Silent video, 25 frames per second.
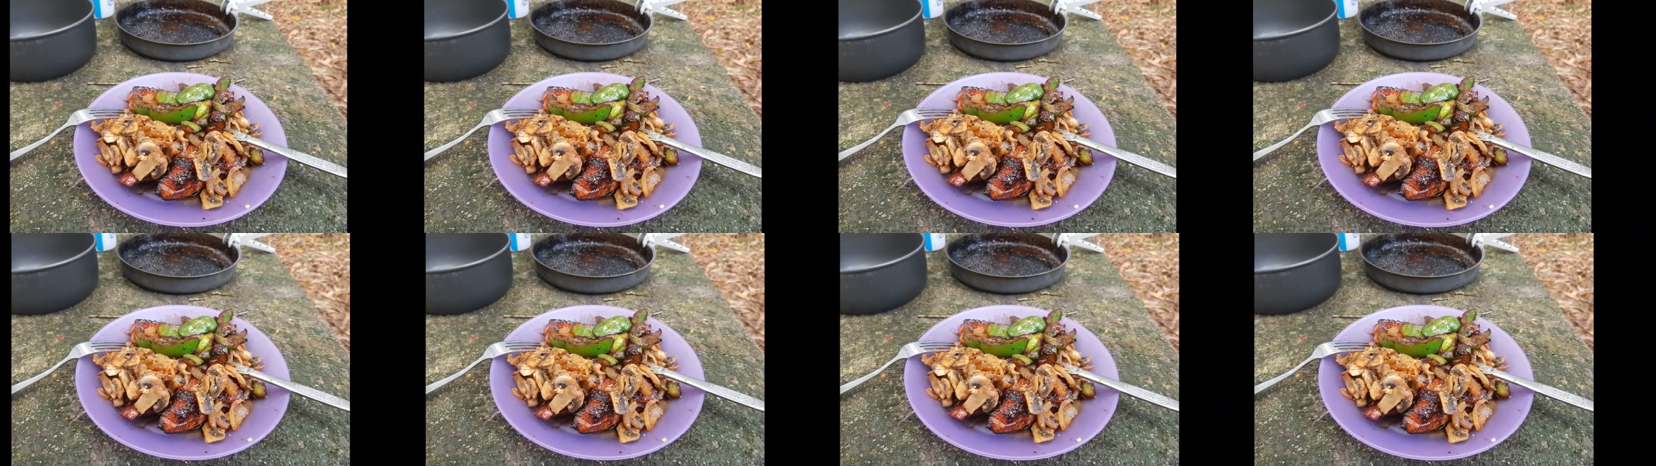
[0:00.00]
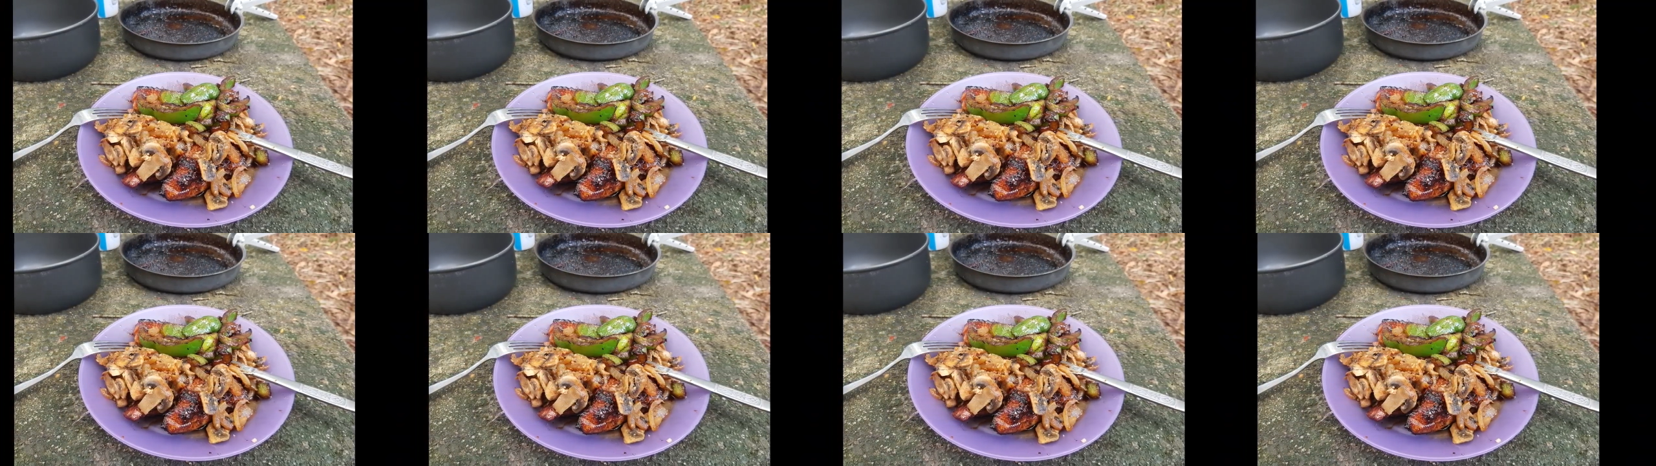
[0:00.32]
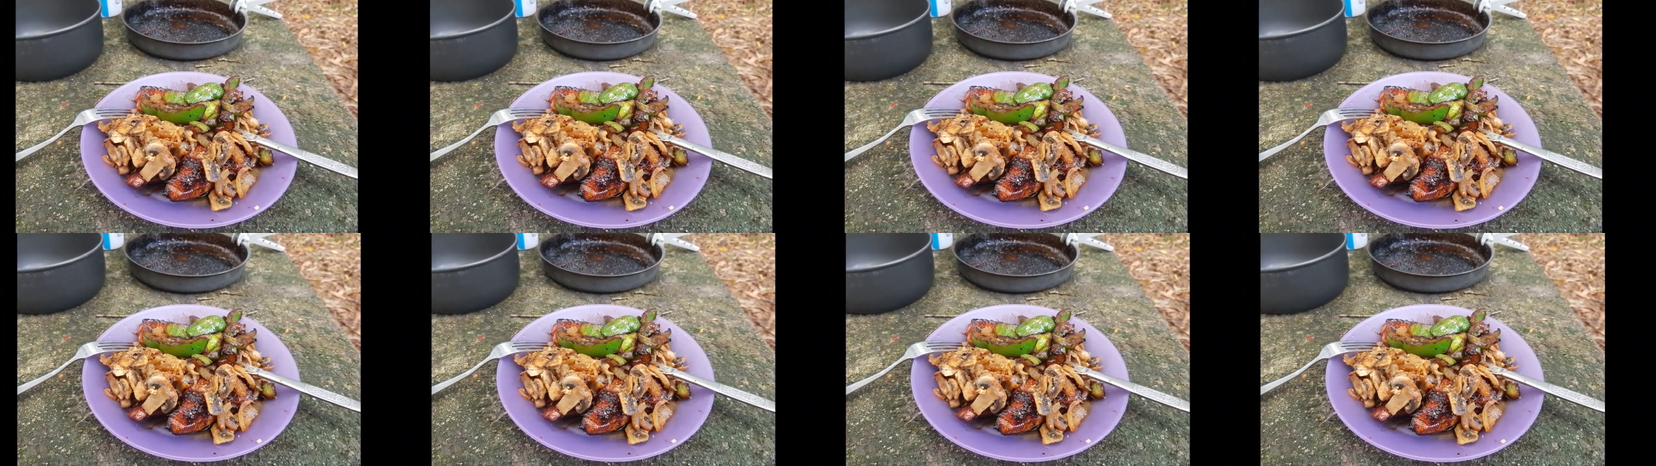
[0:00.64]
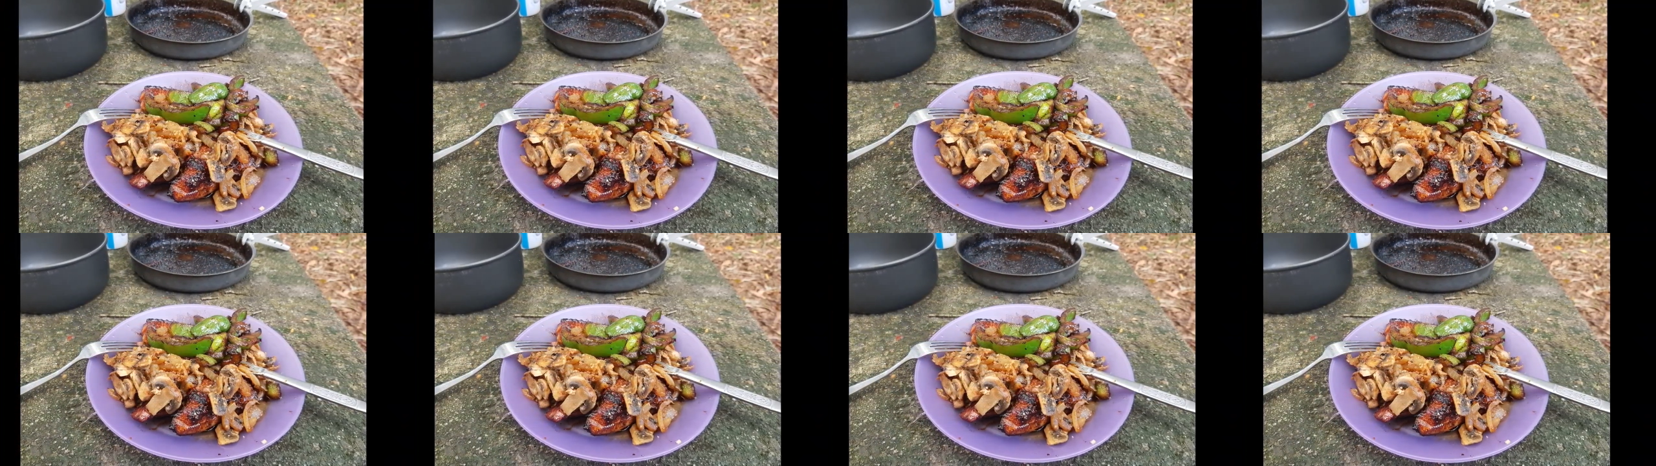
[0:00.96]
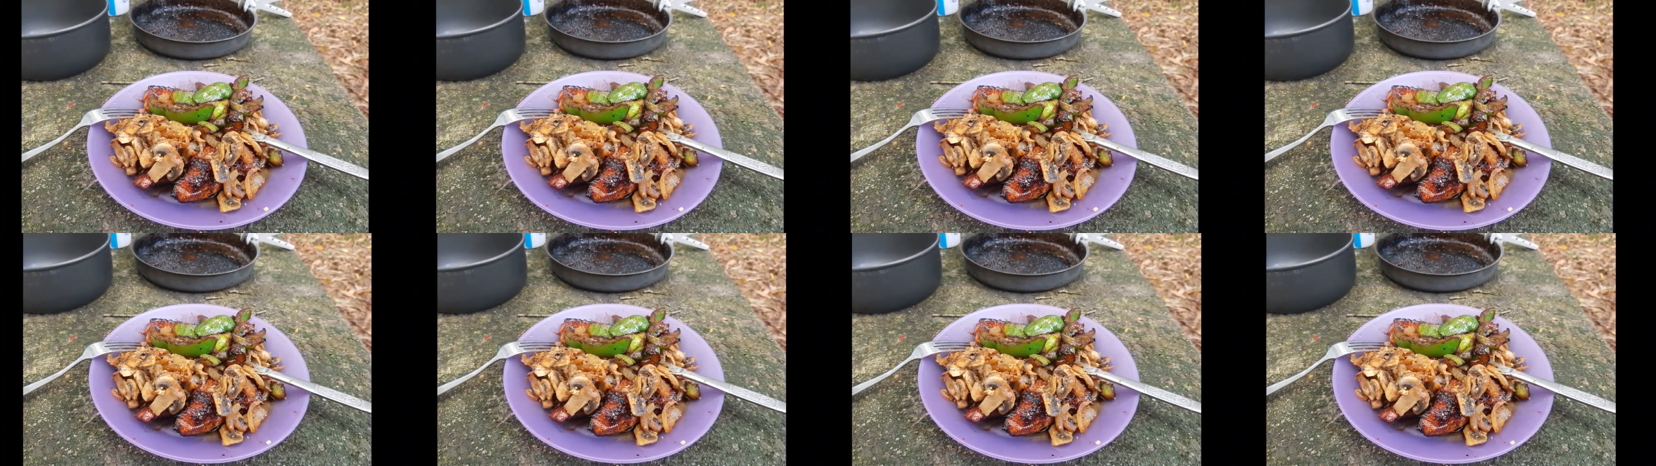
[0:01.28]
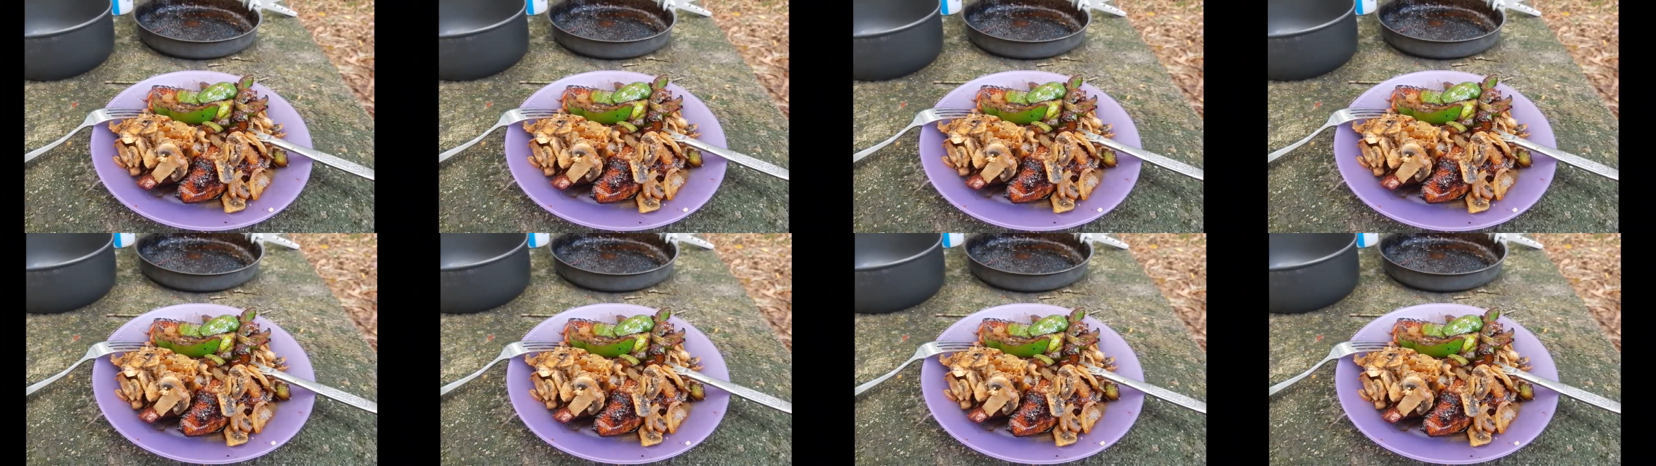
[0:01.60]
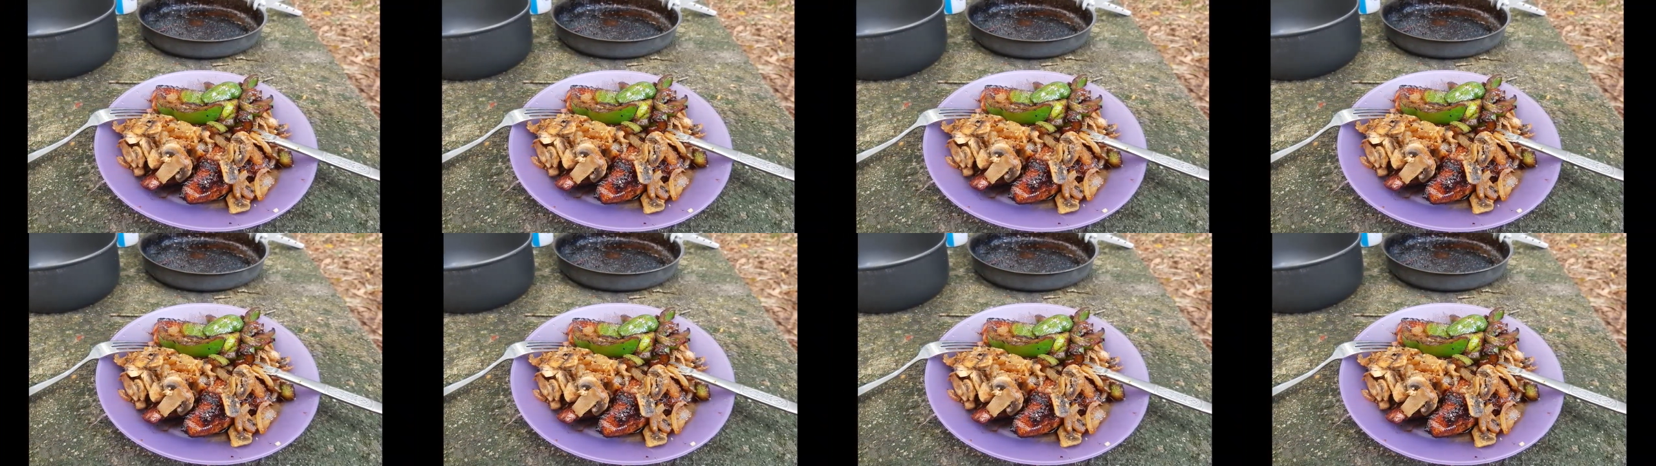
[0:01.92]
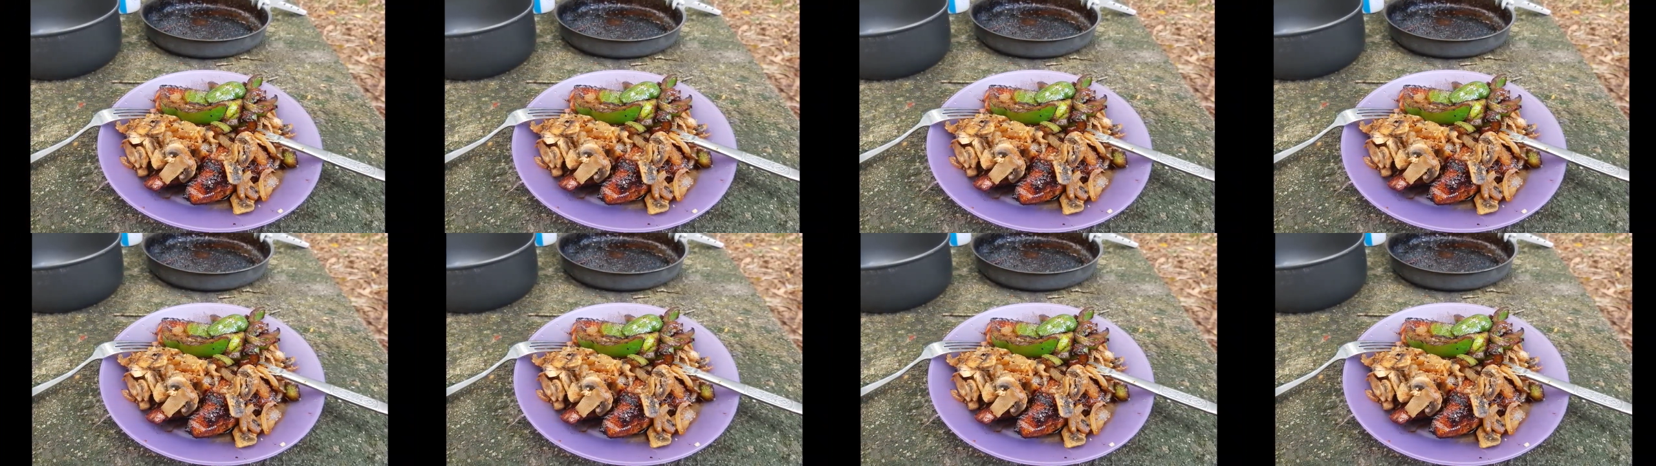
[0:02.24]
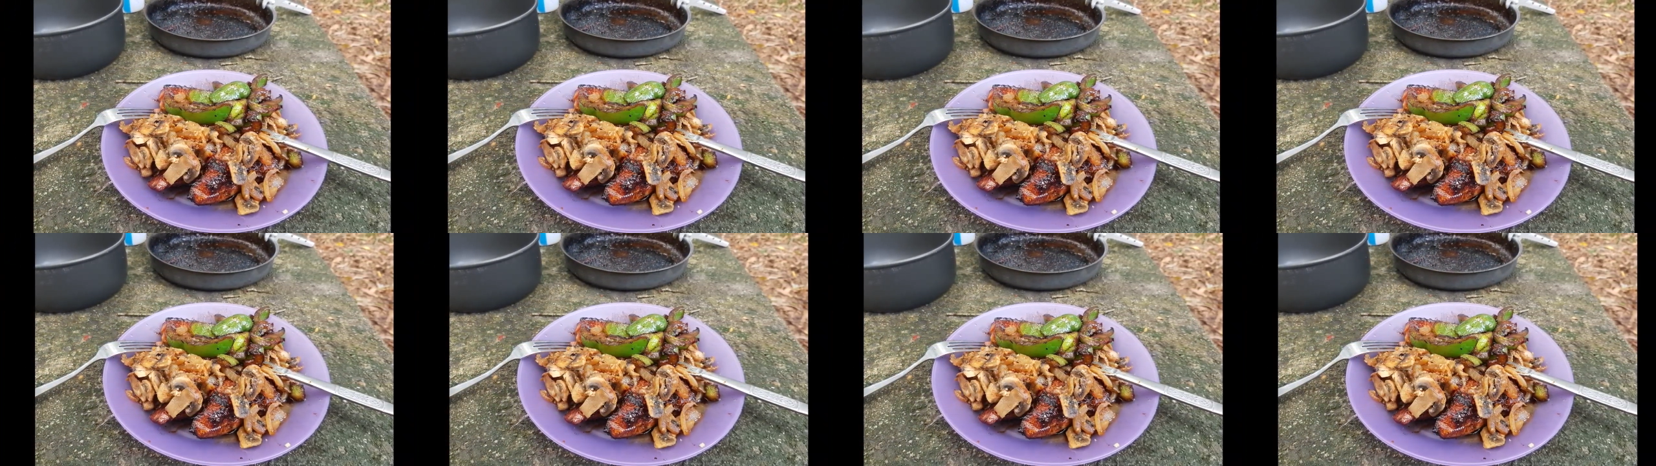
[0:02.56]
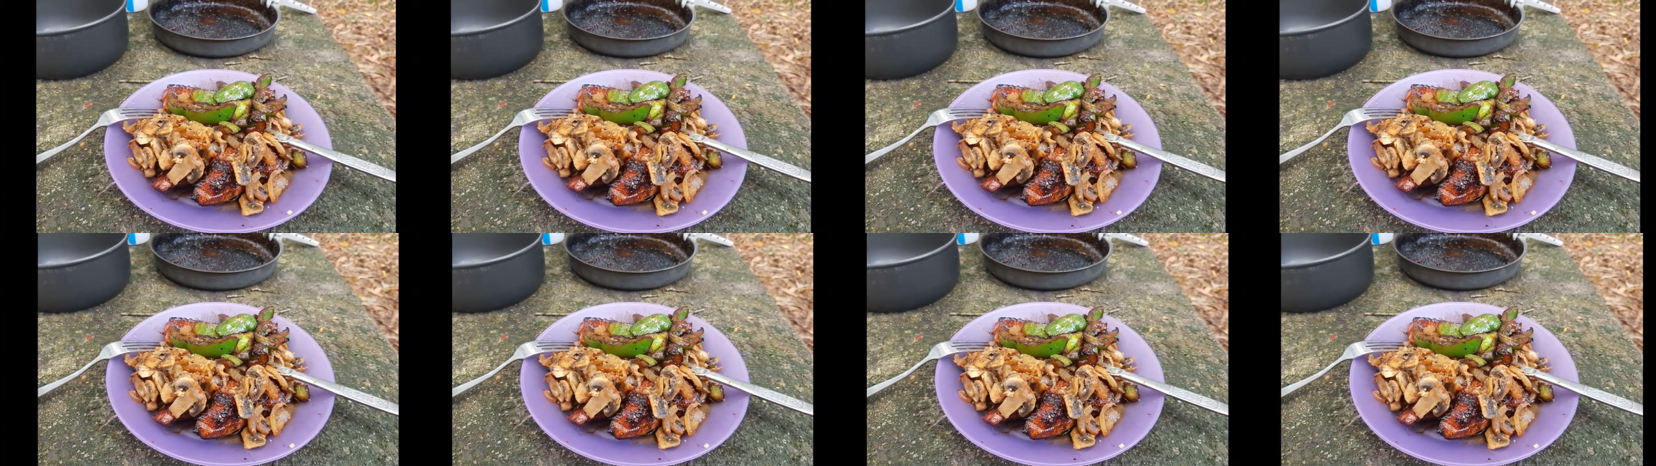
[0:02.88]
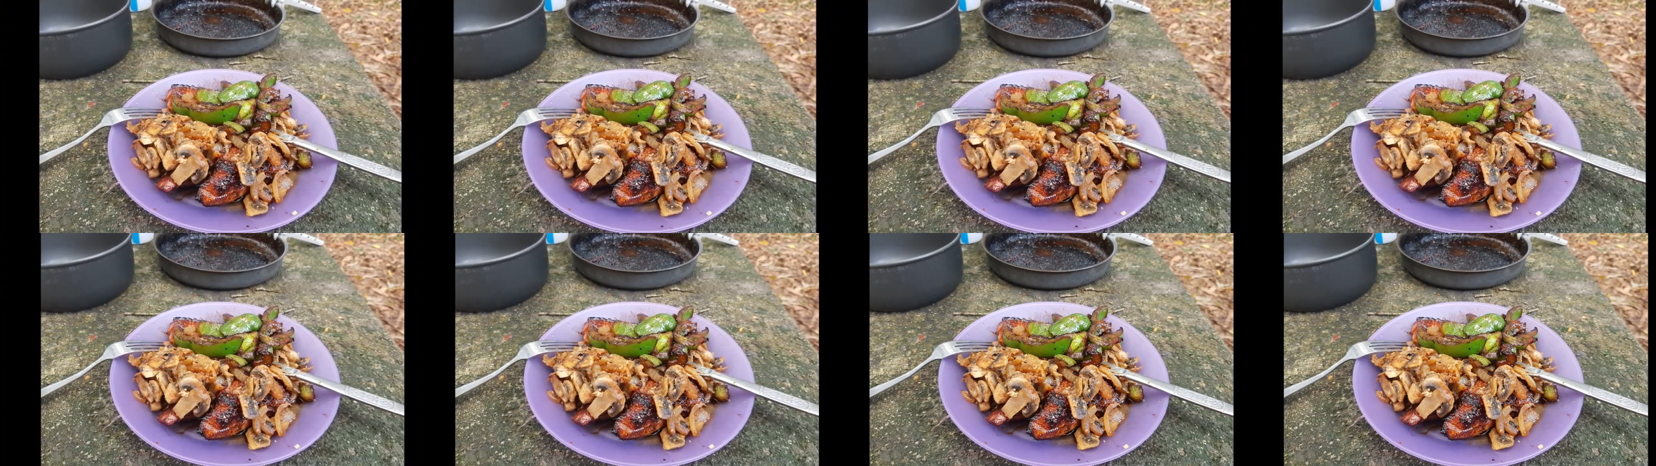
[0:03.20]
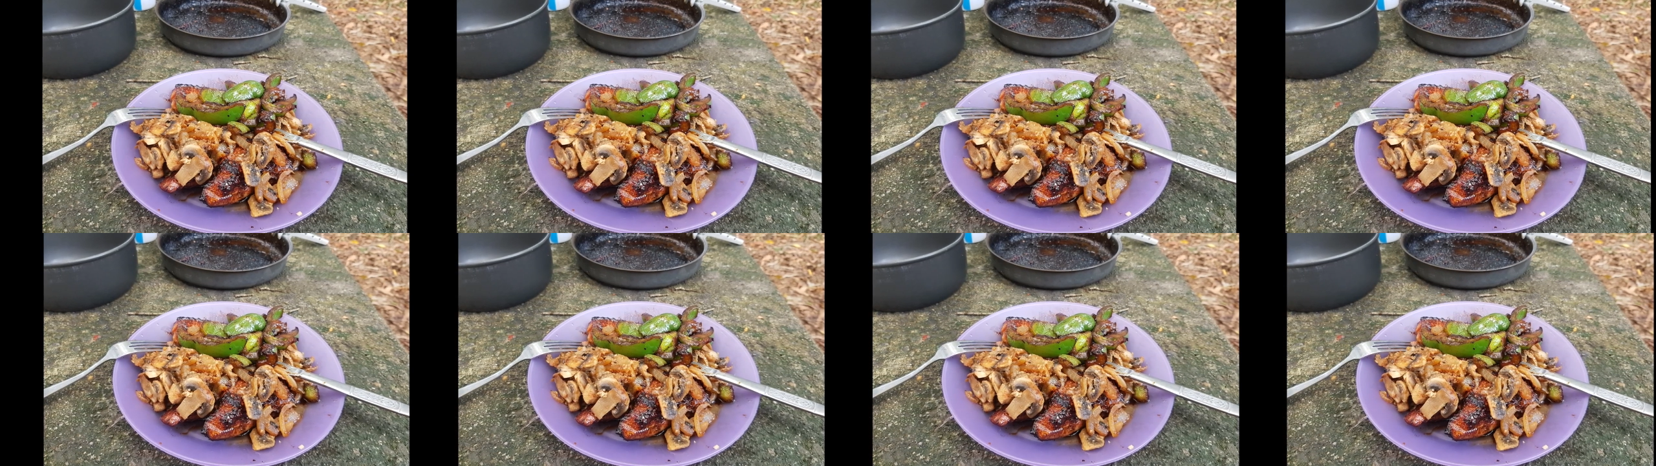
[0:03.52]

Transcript: Nobody's mouth can be seen.